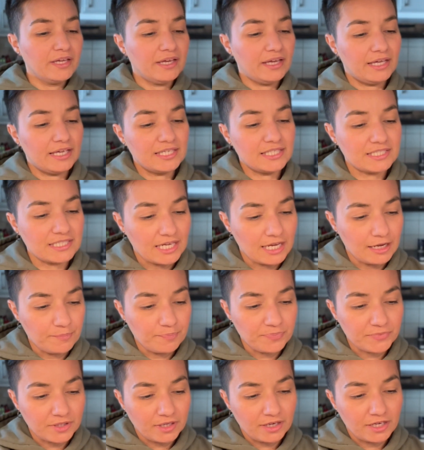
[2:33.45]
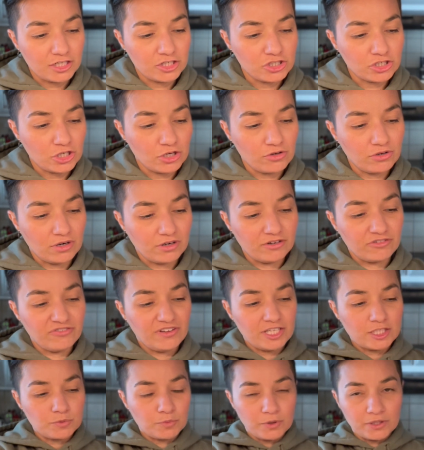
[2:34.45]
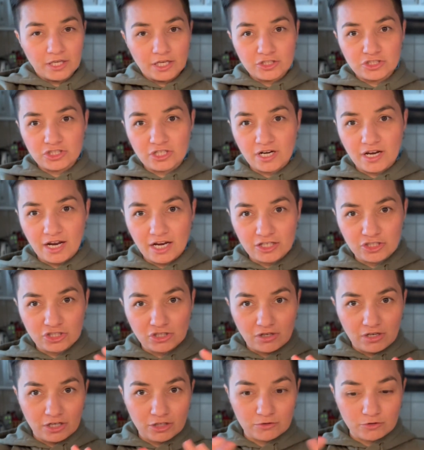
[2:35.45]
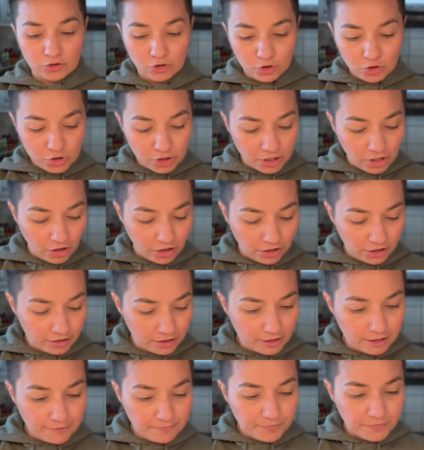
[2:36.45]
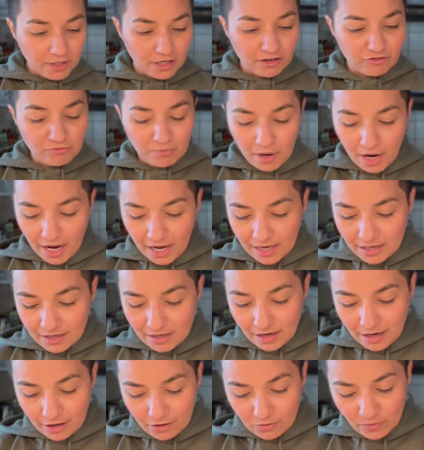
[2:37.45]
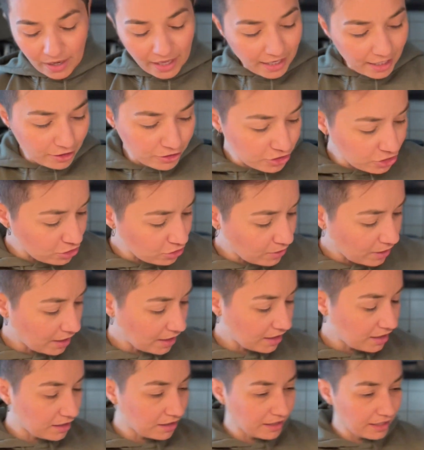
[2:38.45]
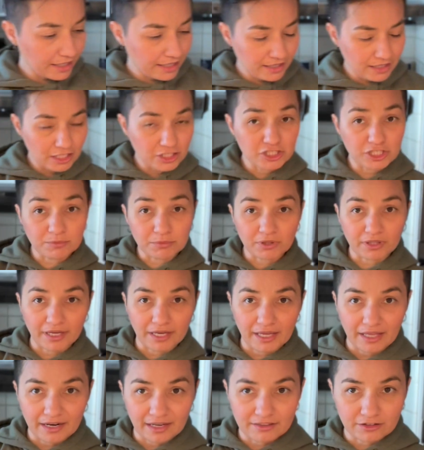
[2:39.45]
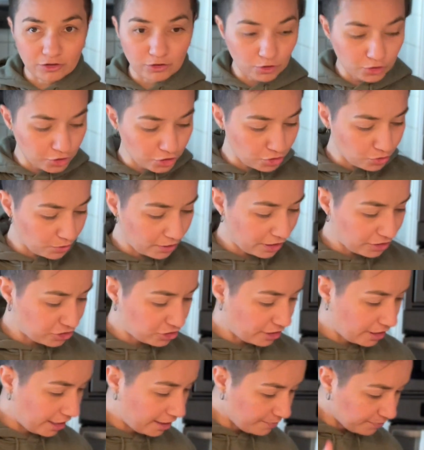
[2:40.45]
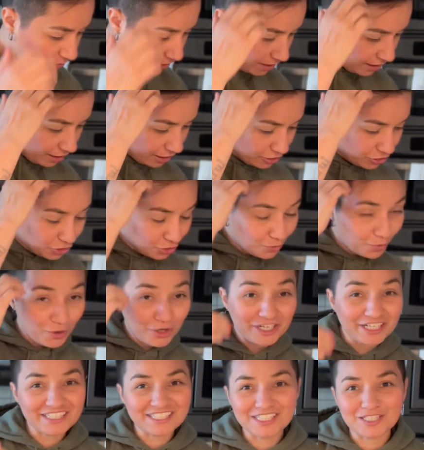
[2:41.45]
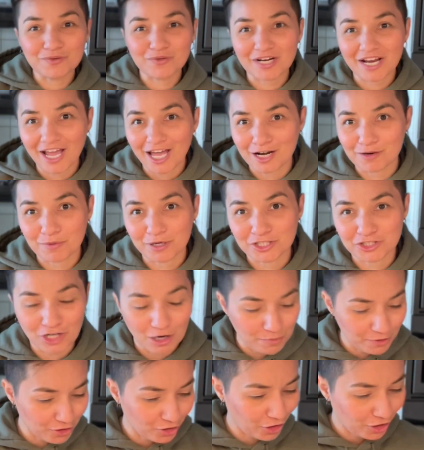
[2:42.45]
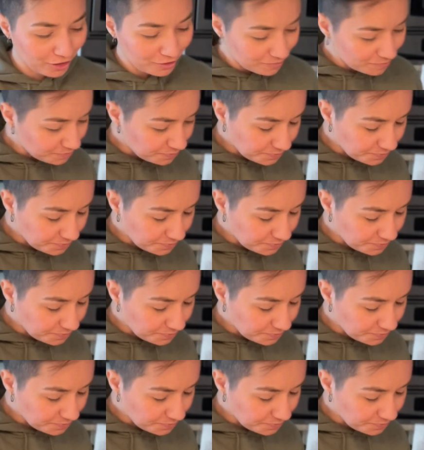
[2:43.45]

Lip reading: As I showed on Facebook yesterday, I showed a grocery cart of mine. I ran into a gym client at the grocery store yesterday, and she wanted to see what I had in my shopping cart.